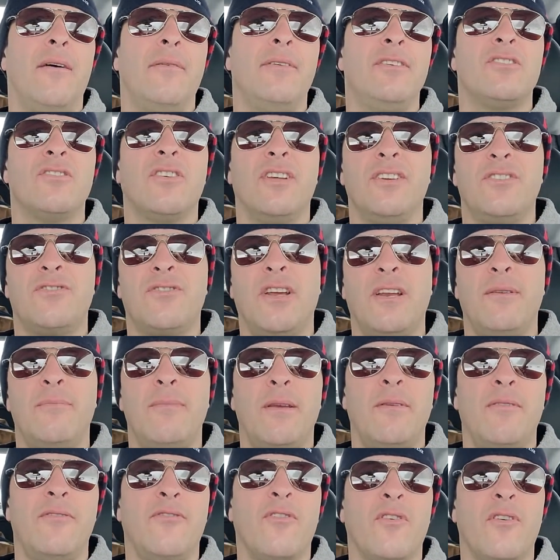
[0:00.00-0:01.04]
He's only trained
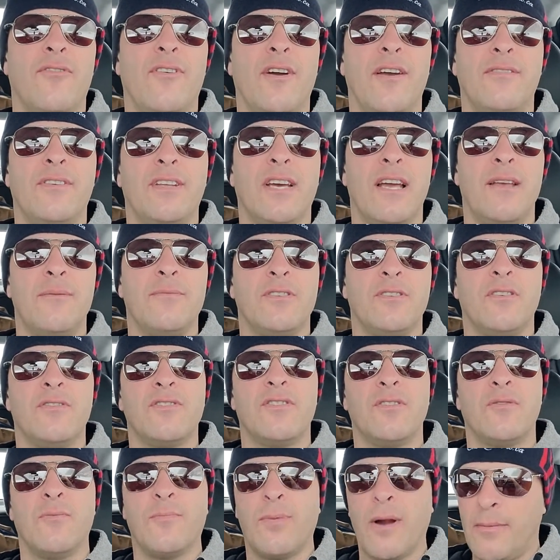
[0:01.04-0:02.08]
maybe 4 or 5 times, though,
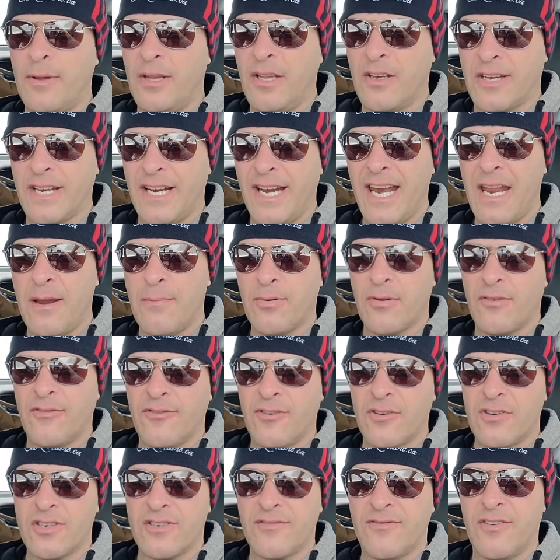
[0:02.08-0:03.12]
so we're probably looking at April
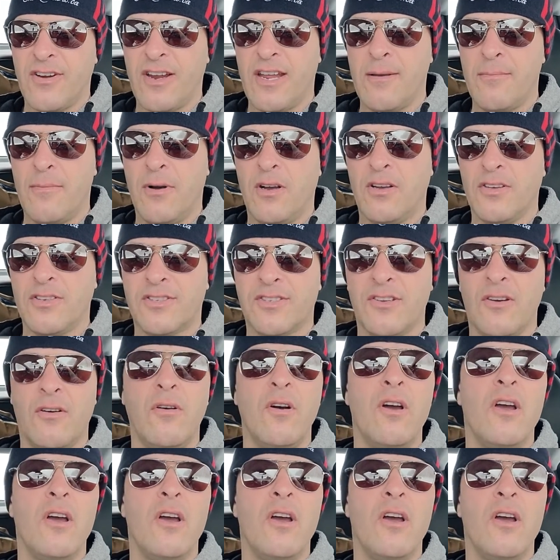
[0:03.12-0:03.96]
1st for him also.